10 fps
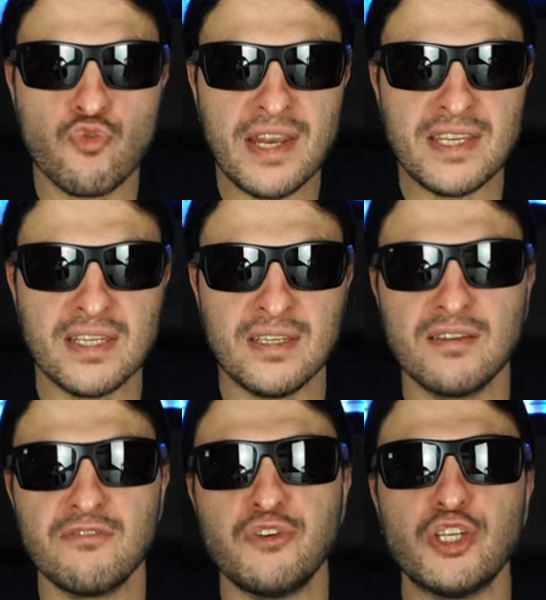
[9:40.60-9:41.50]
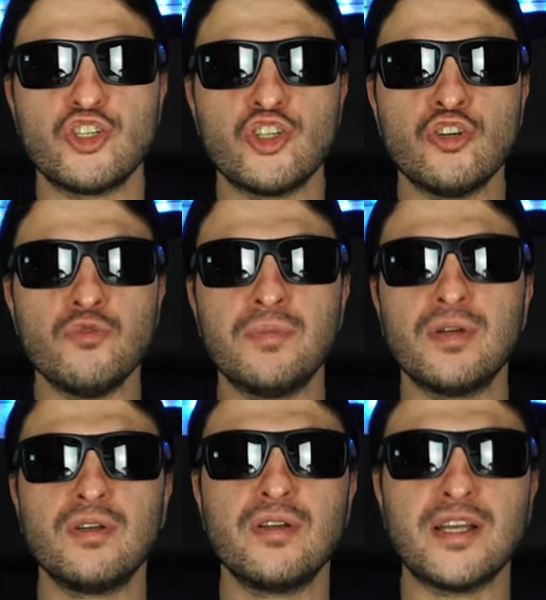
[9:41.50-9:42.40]
ready for the tube
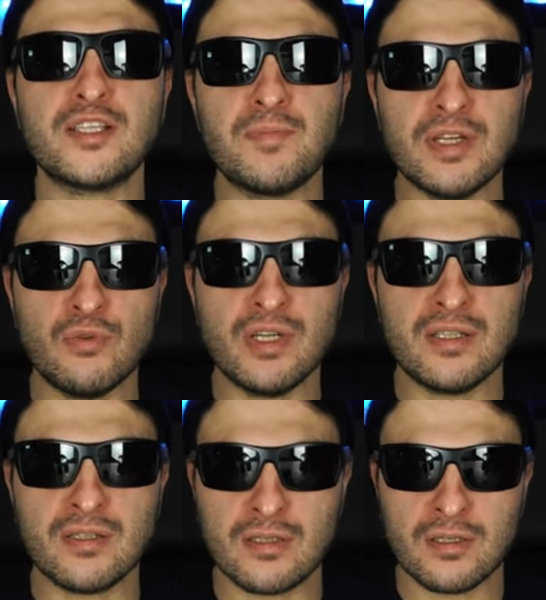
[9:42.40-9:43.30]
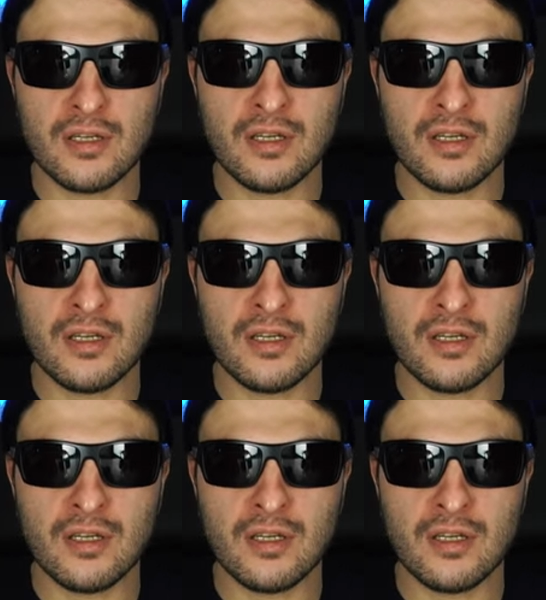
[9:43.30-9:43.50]
experience.